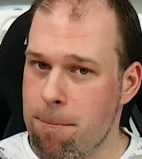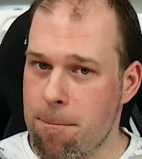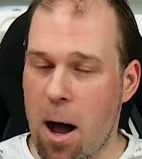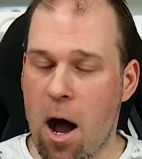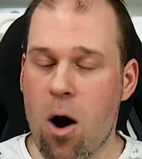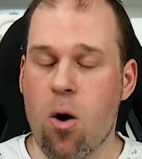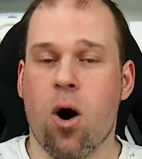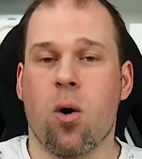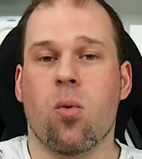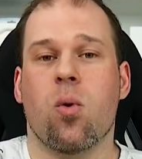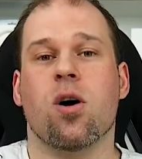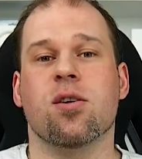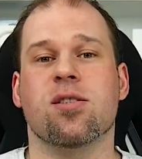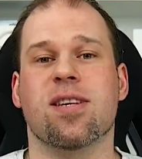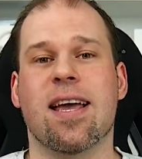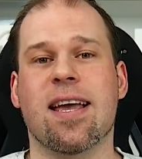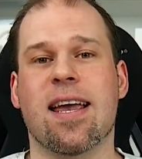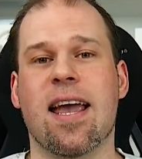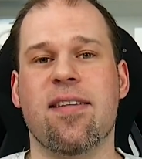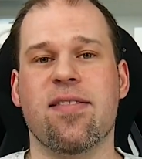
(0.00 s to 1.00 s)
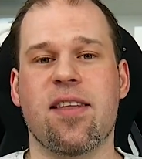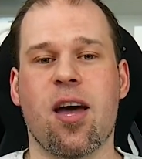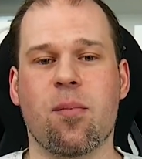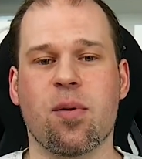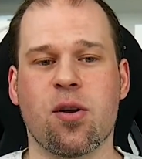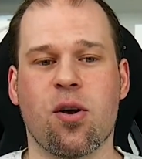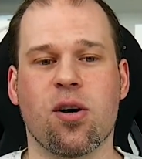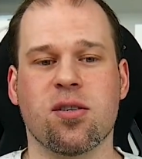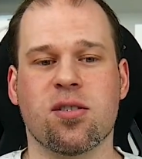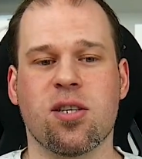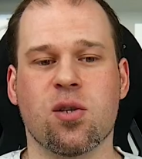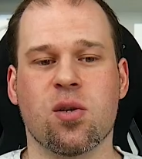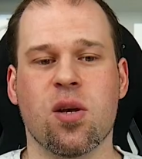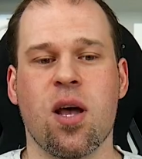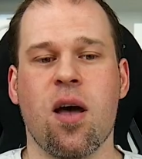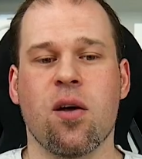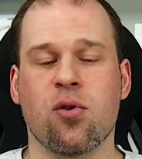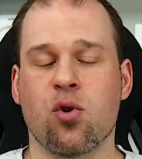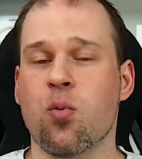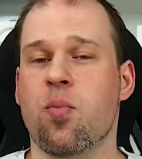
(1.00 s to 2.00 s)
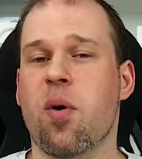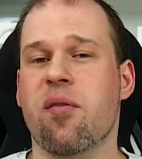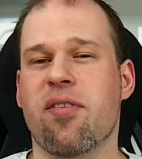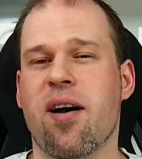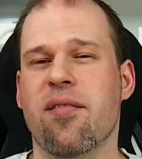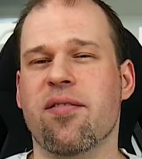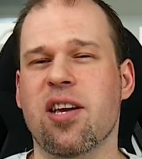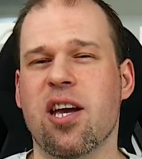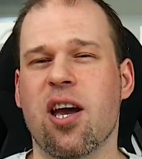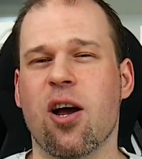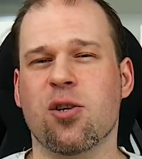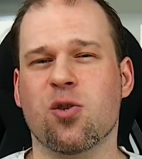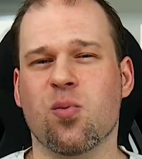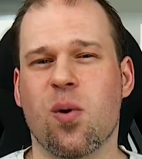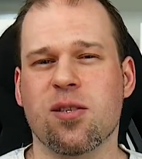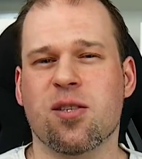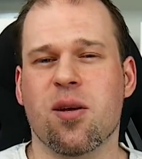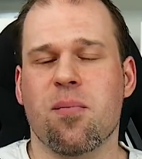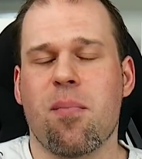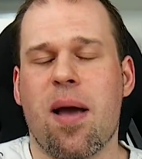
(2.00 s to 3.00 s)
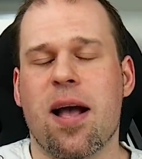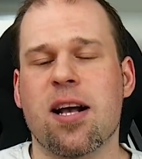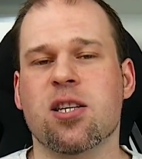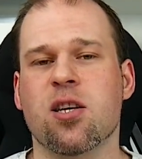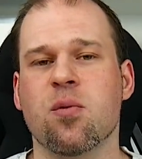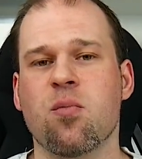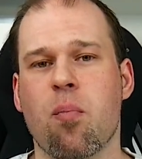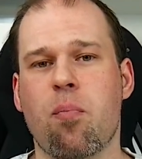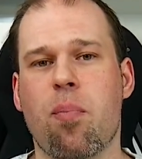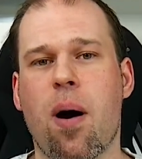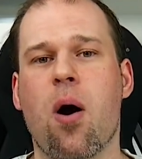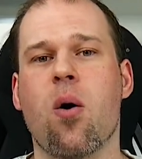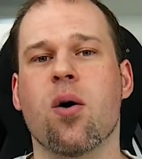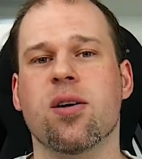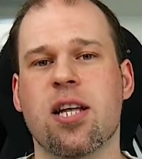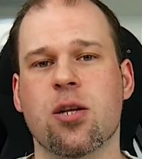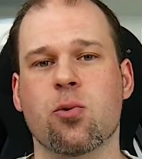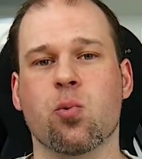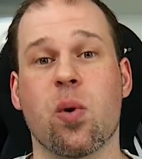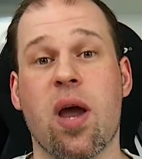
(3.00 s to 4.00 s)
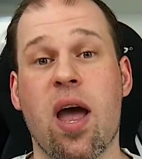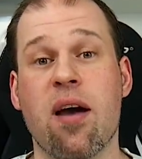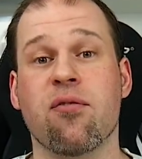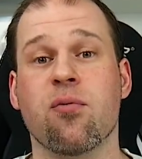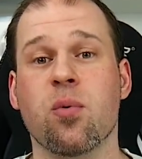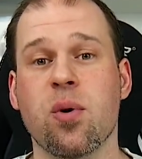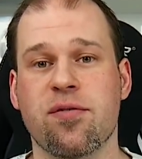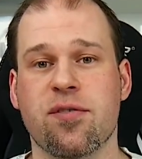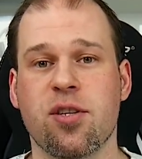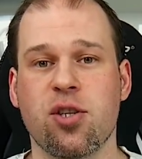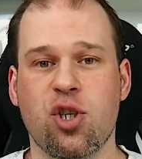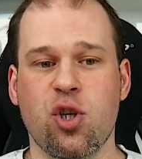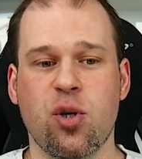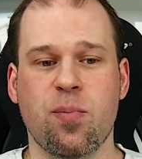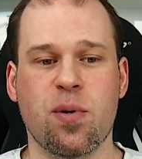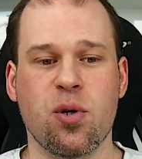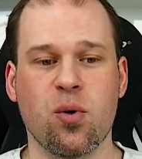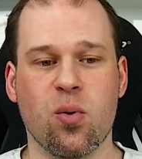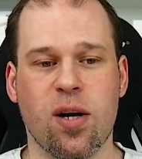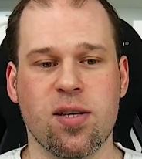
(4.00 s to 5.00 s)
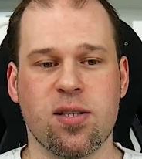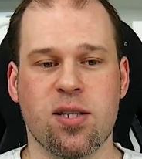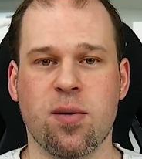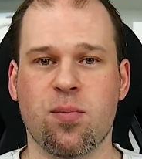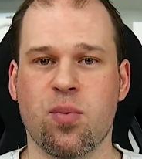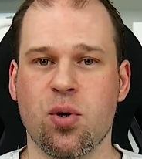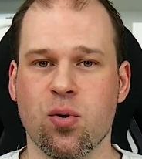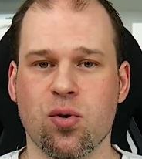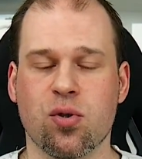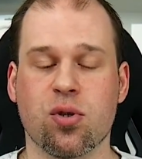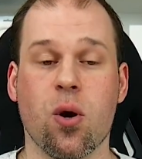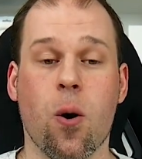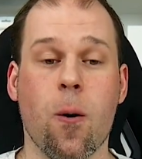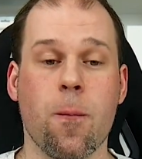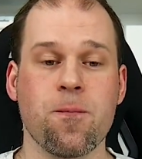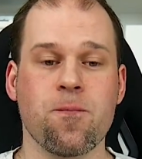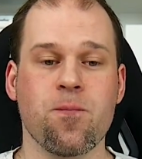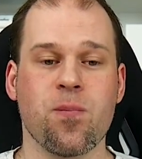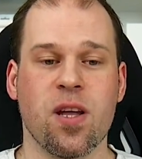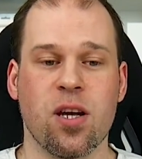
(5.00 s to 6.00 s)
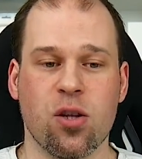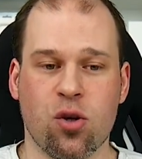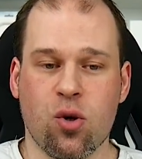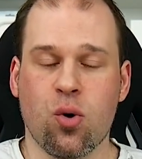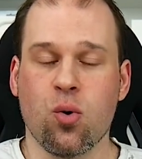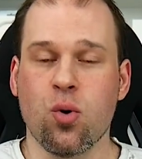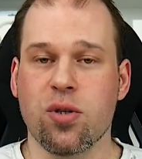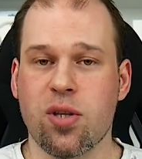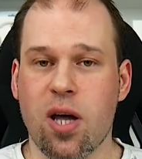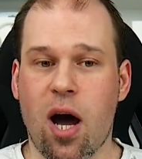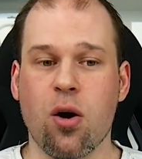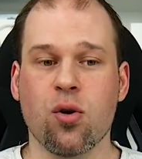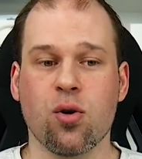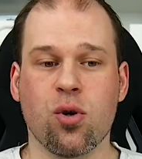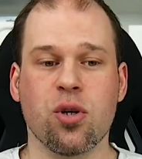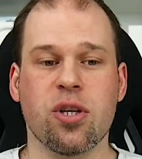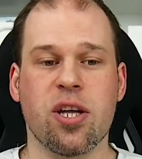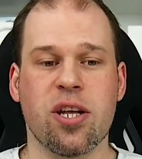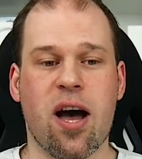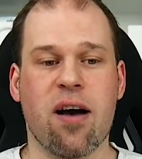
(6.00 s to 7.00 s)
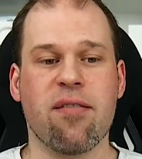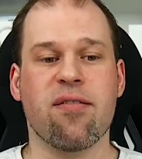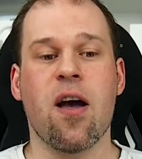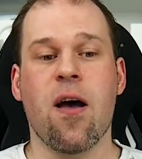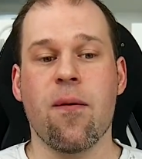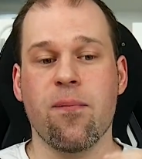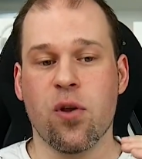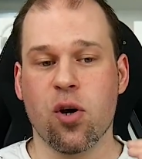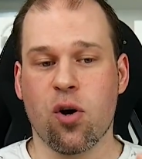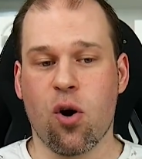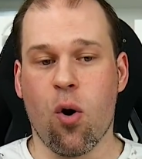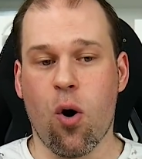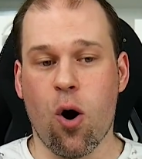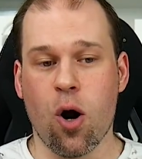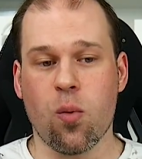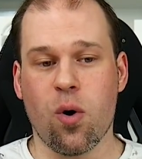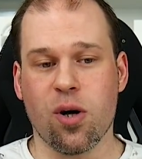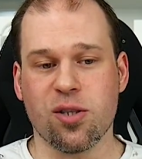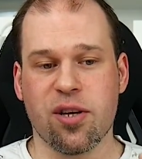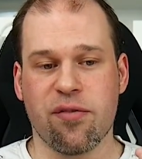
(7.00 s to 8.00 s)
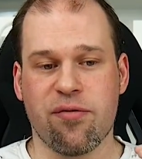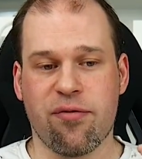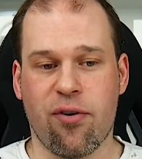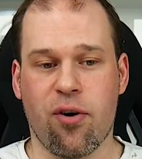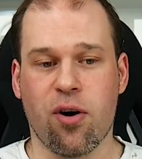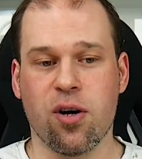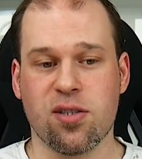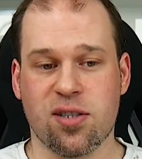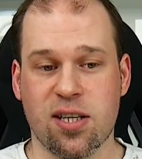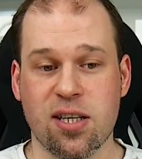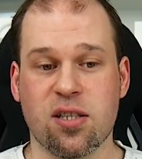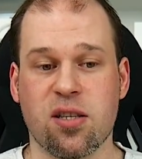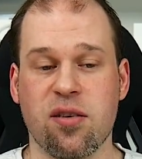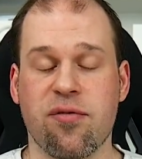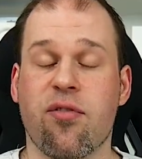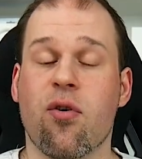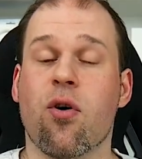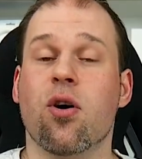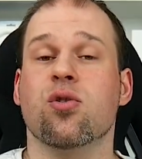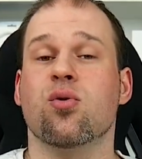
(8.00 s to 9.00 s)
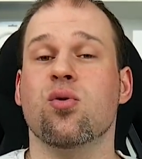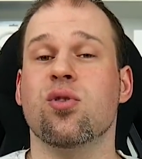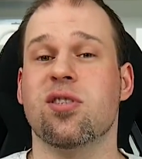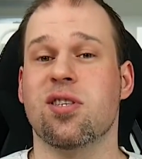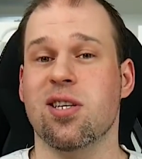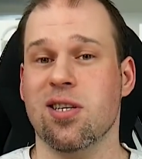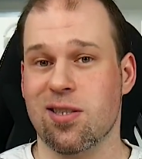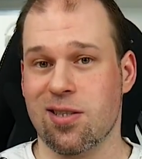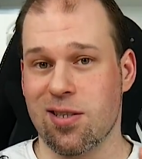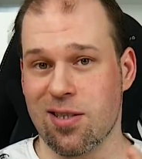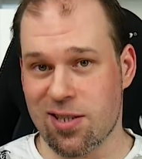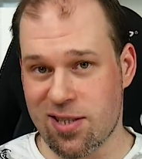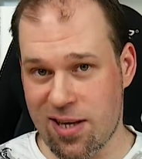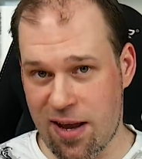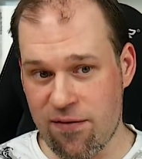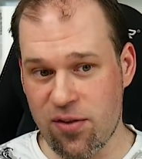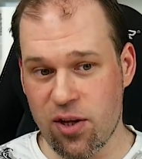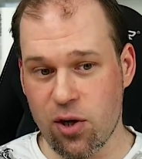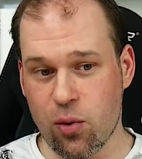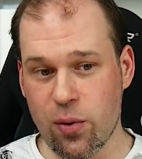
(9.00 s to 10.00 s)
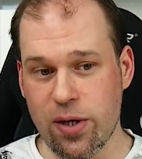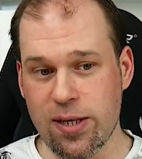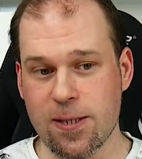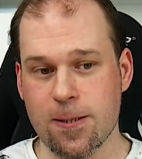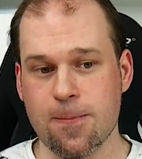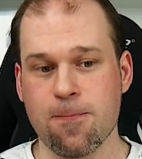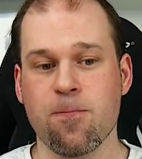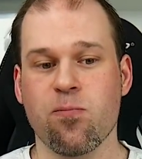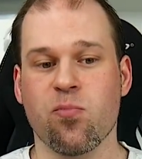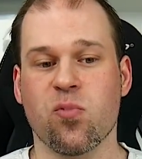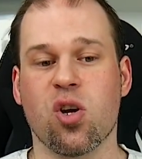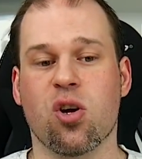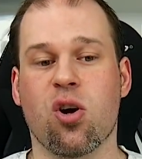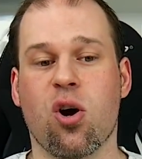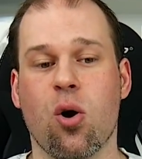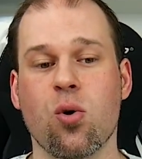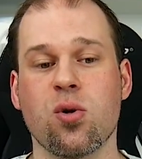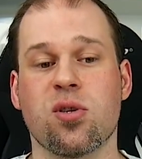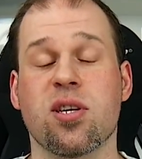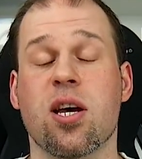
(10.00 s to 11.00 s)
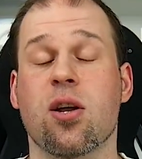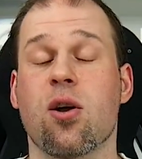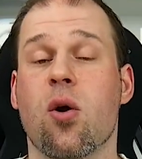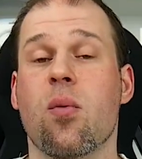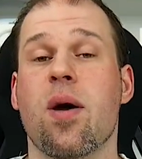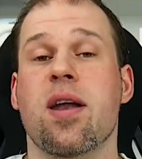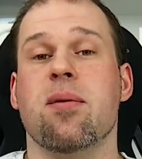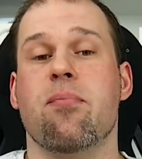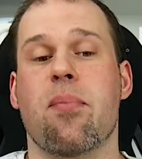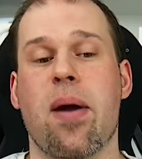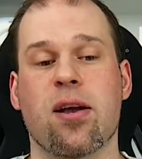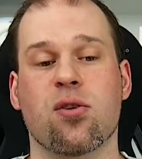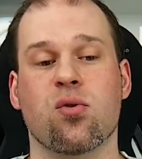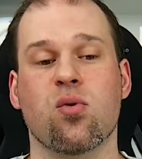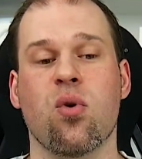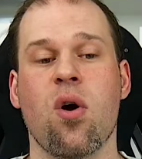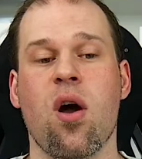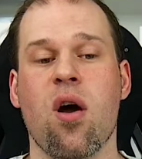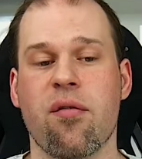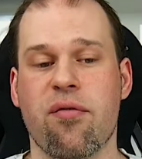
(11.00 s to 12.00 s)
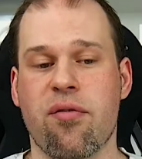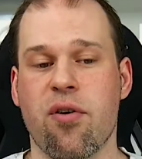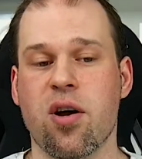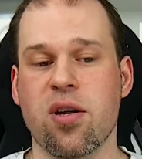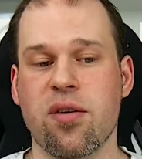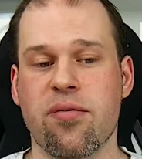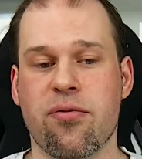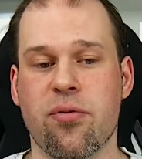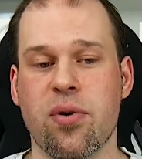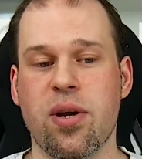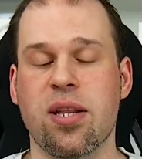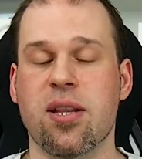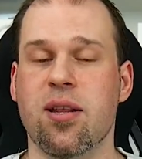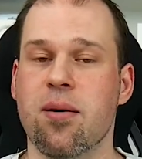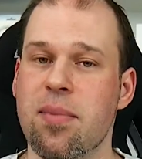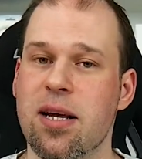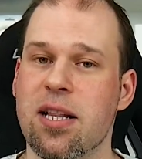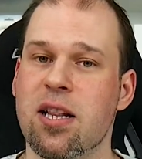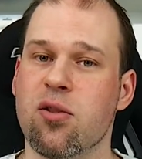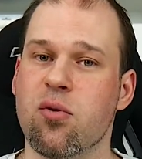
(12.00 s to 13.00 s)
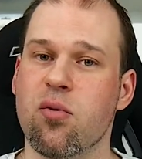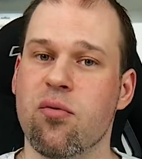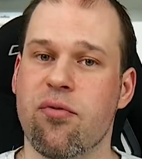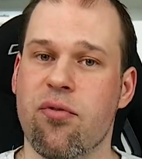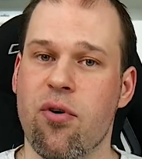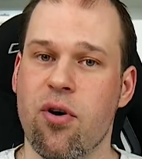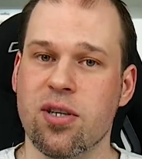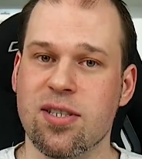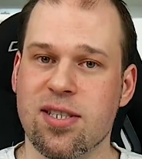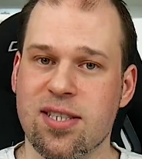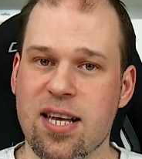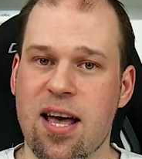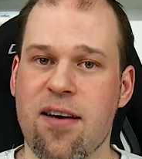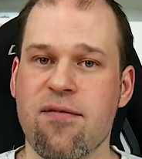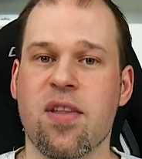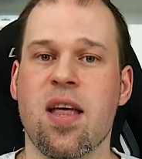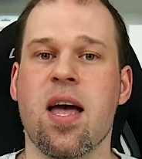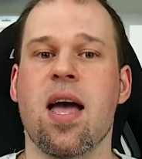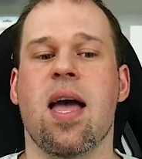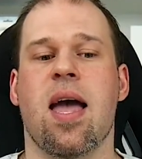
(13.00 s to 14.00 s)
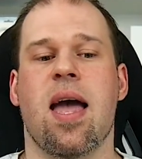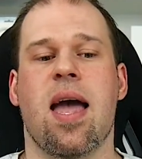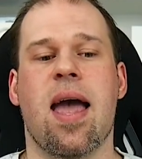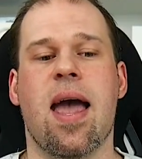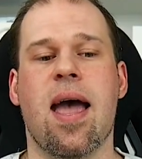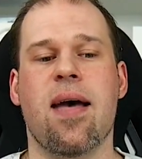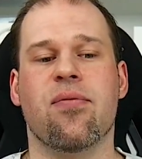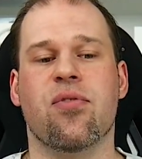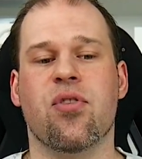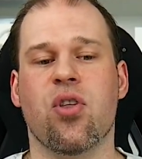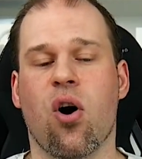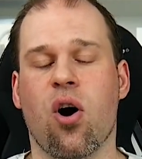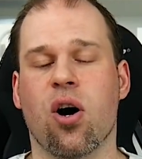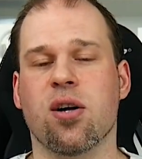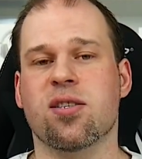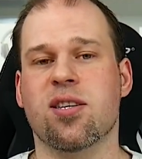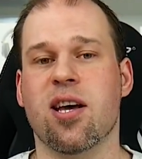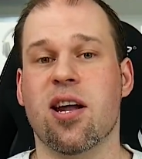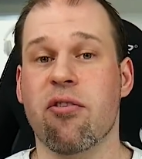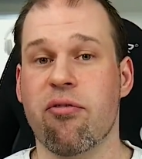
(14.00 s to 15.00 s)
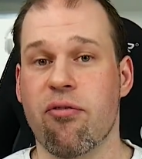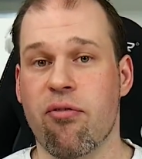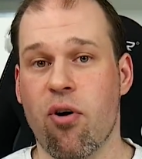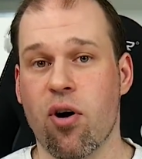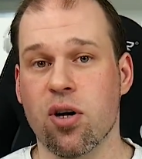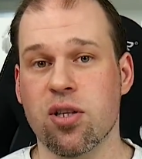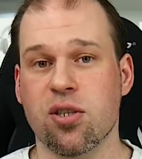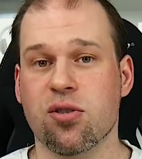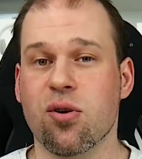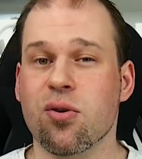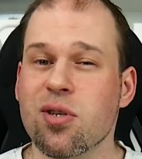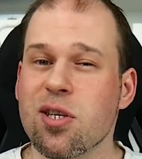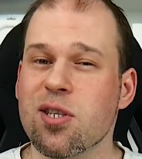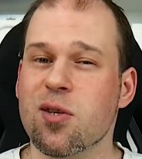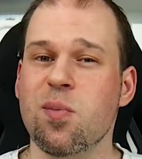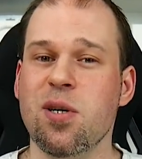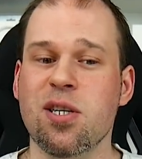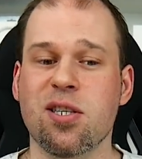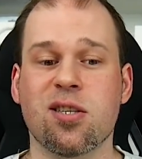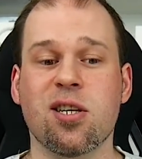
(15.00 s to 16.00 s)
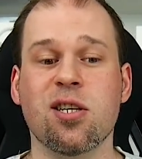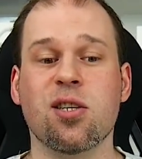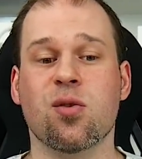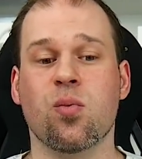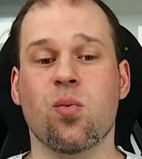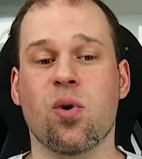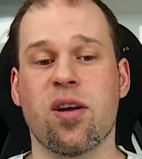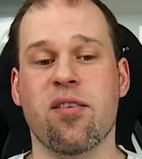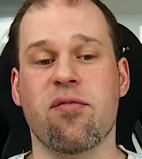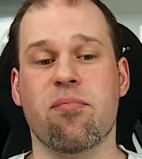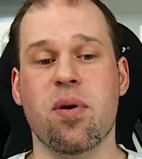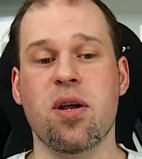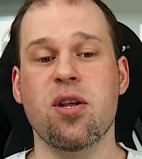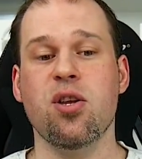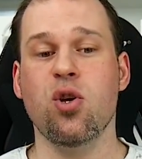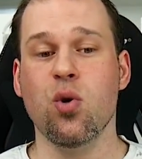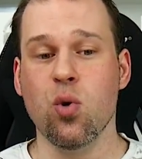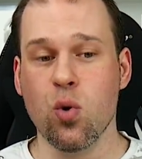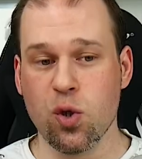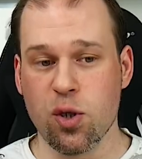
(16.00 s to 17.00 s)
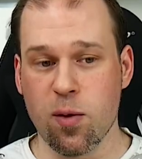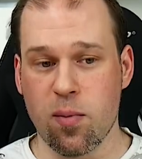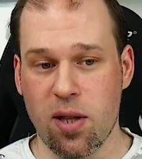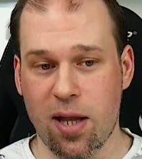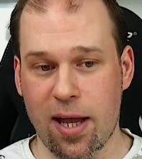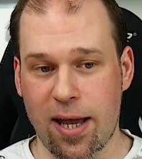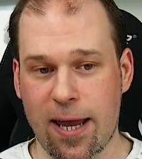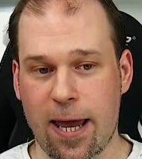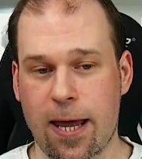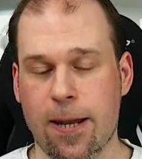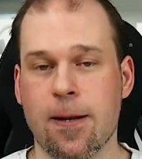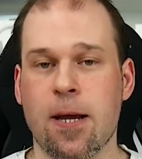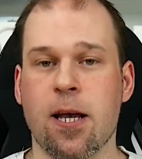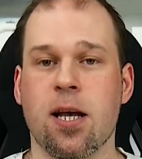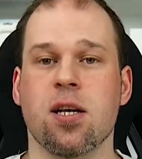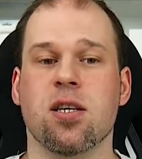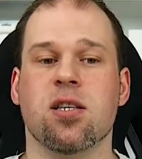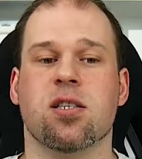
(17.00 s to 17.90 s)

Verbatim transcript: power was again there, because this 2.5 gigahertz was the maximum power that we have with the GPU and CPU. So it cooled down good enough. The core was at 64 to 67 degrees. The cold side already back to 33, the middle to 37, and the hot side at 40. So this means this would have been usable again.